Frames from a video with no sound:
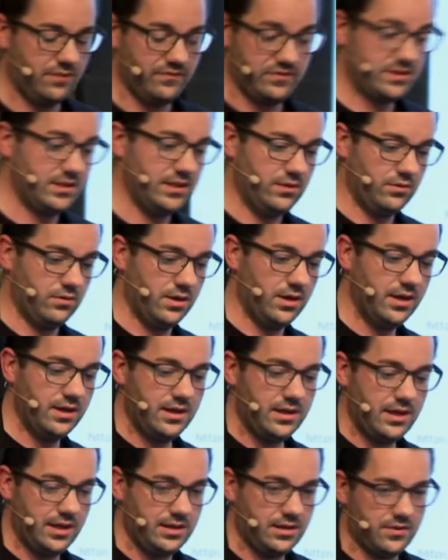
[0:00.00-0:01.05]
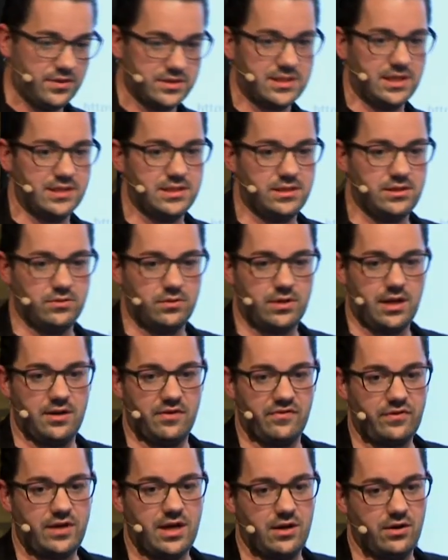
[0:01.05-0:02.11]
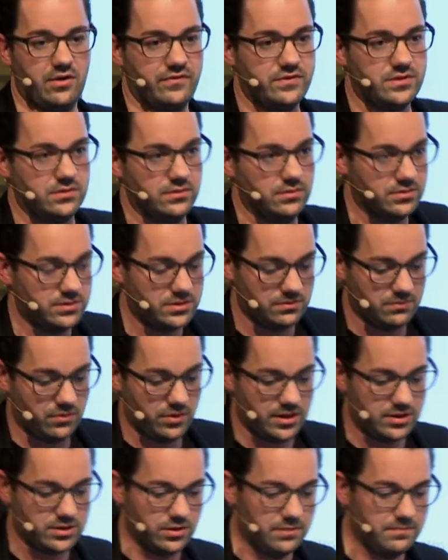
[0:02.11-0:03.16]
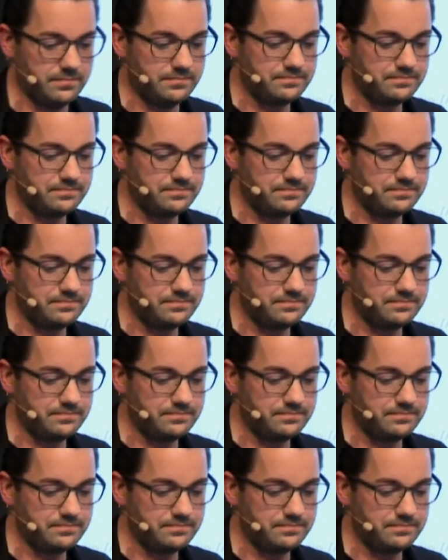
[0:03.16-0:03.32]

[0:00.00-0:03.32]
obviously, or any other sites that you kind of care of to monitor.